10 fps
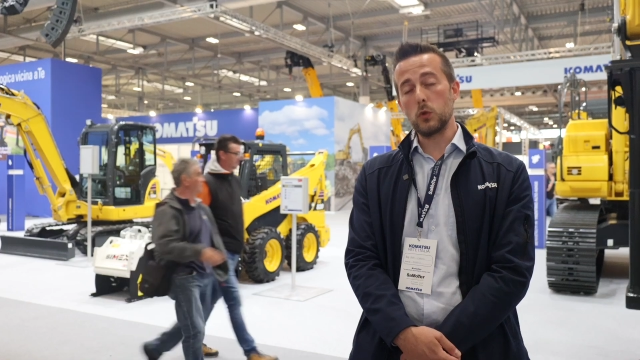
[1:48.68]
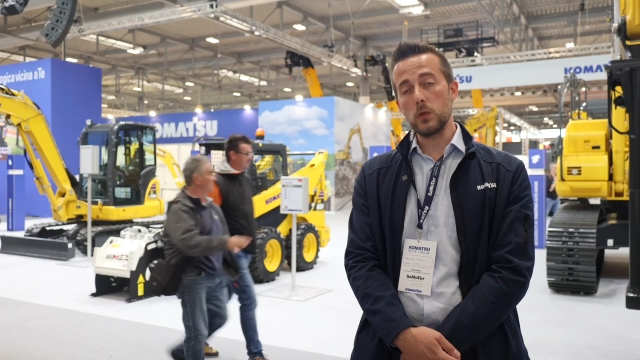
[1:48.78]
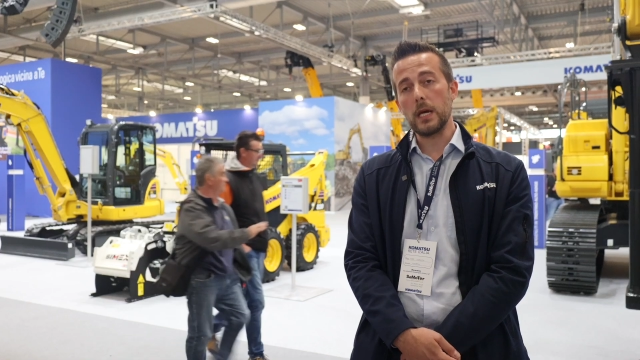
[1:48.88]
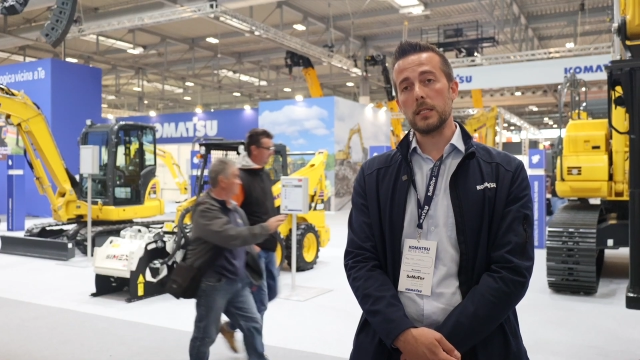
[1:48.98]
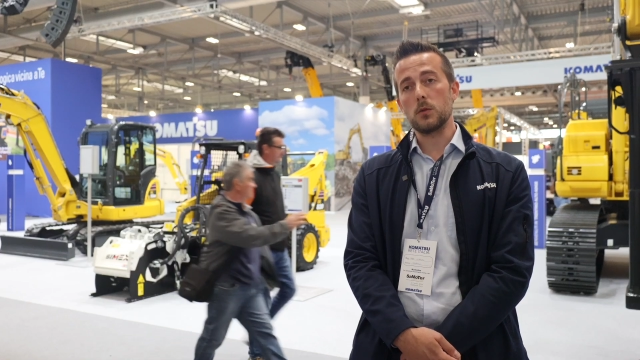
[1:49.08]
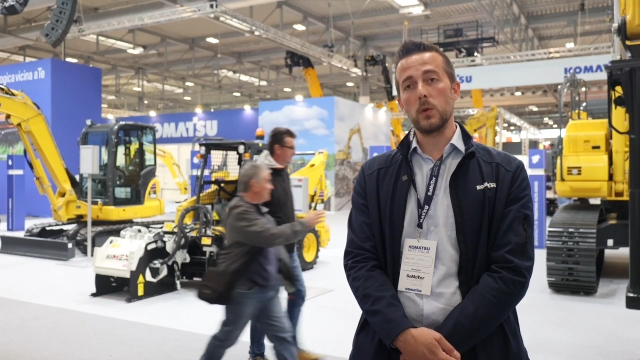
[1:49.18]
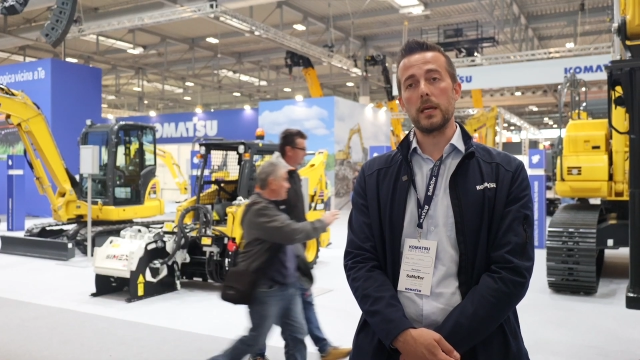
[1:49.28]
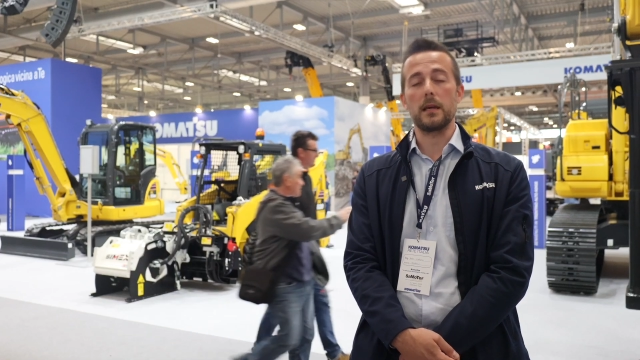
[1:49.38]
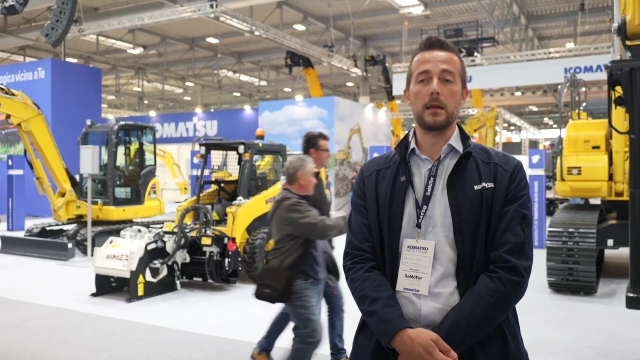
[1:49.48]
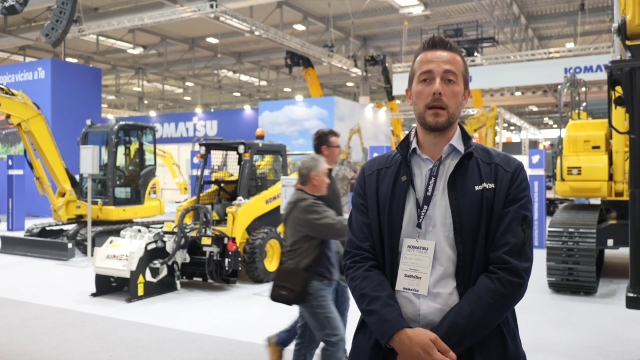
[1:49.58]
to that, we
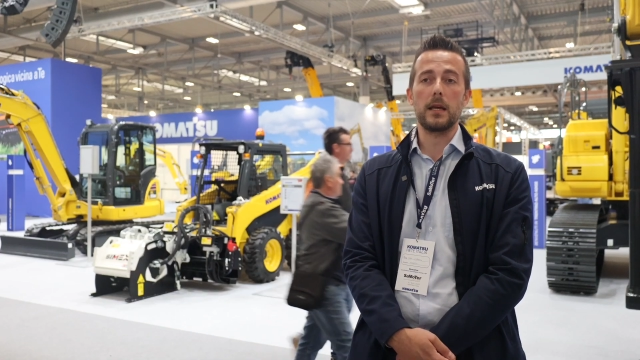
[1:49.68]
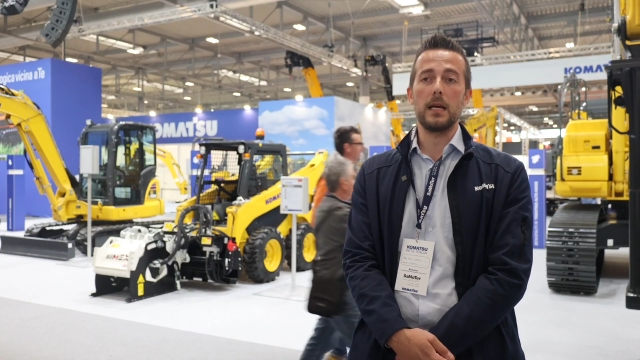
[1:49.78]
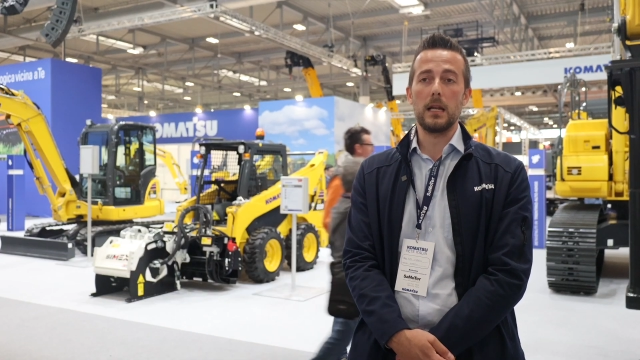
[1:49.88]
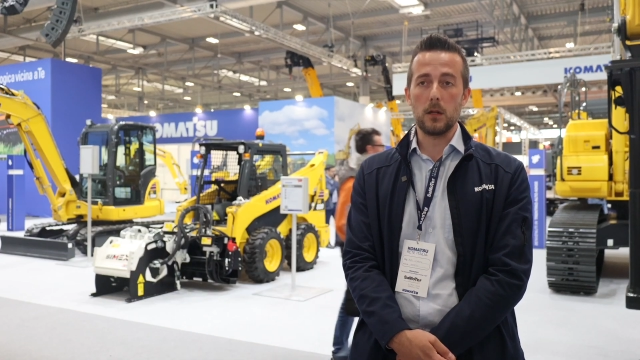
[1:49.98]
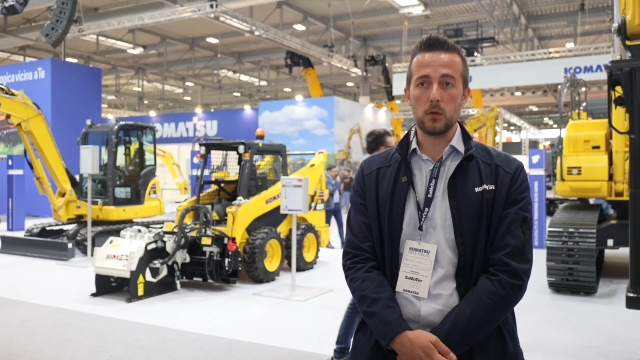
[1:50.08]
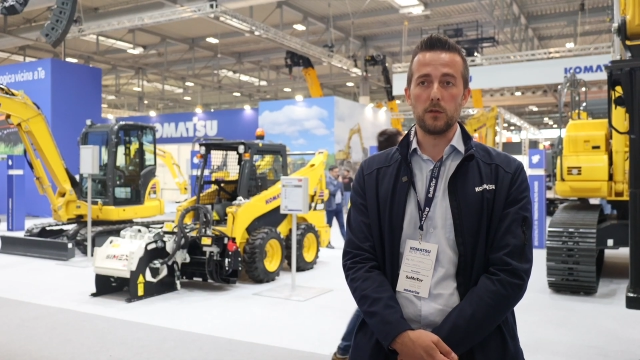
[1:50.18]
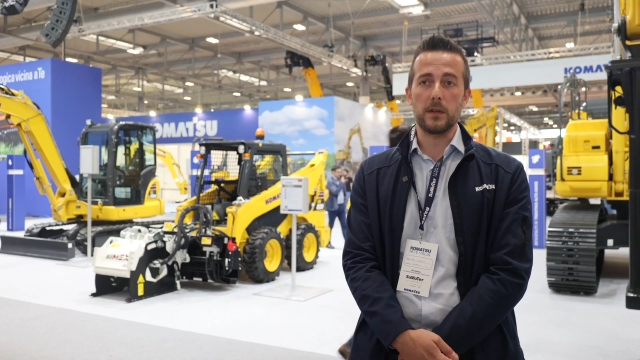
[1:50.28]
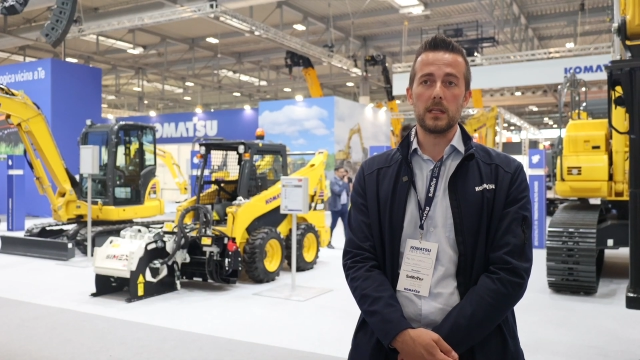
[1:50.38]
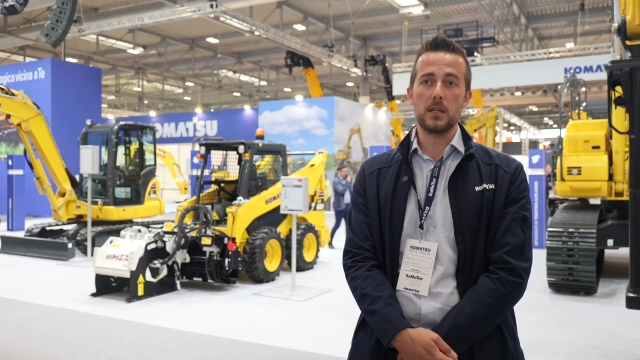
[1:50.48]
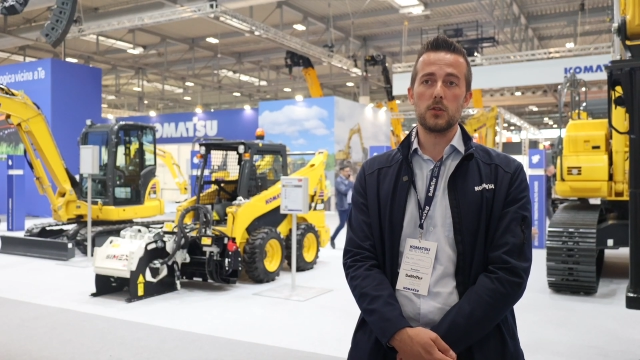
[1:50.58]
can carry a lot of
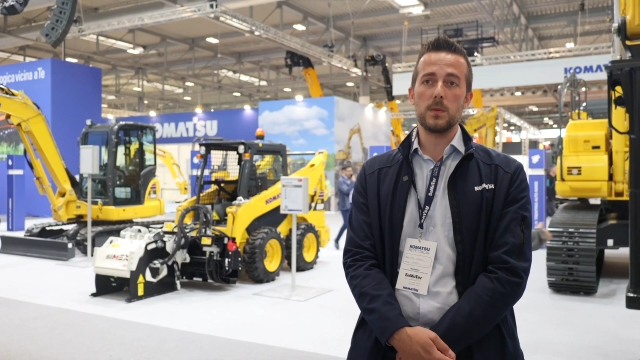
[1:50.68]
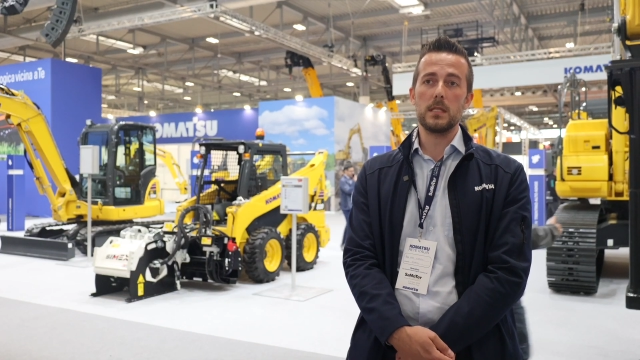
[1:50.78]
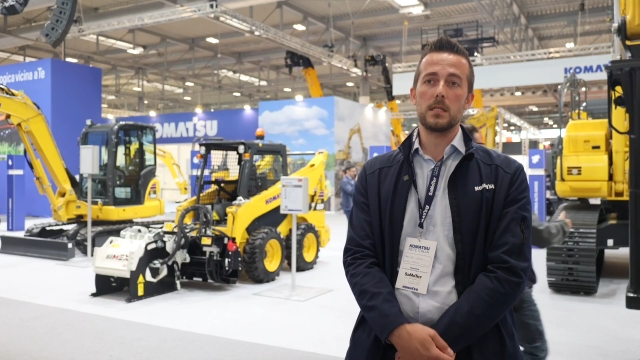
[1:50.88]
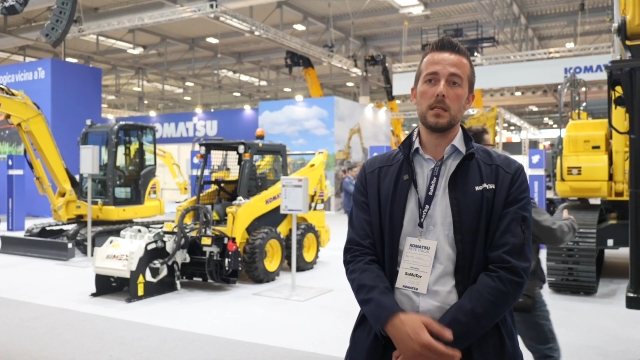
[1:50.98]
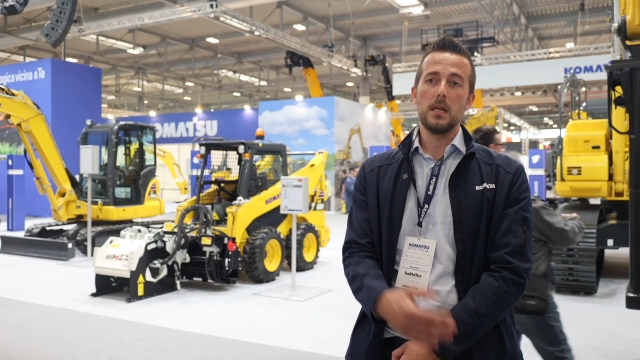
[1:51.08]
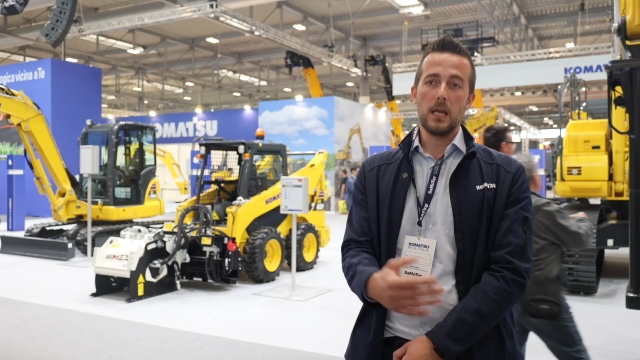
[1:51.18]
attachments